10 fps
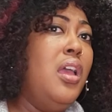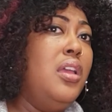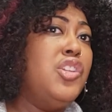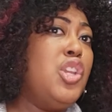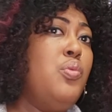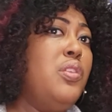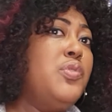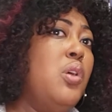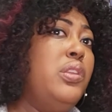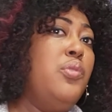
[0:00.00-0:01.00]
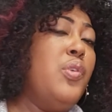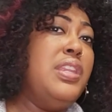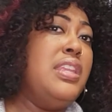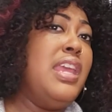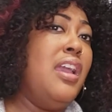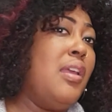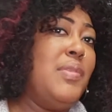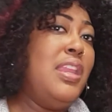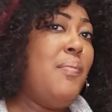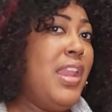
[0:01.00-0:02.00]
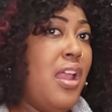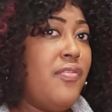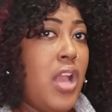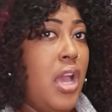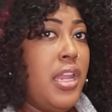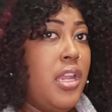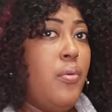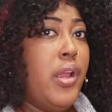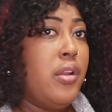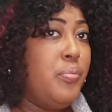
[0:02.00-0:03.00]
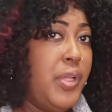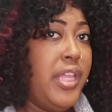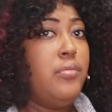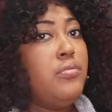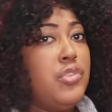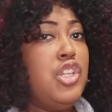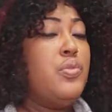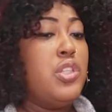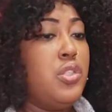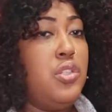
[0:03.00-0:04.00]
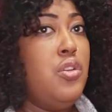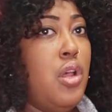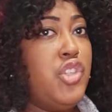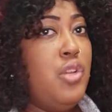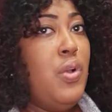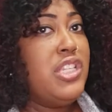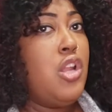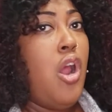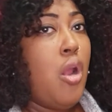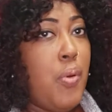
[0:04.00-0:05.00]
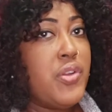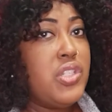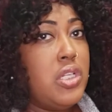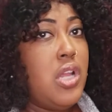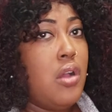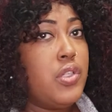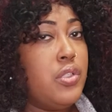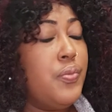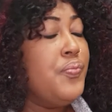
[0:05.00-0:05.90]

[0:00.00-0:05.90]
She would have totally written it down. I mean, it may not have gone anywhere, but she was, she wasn't a hard person to talk to.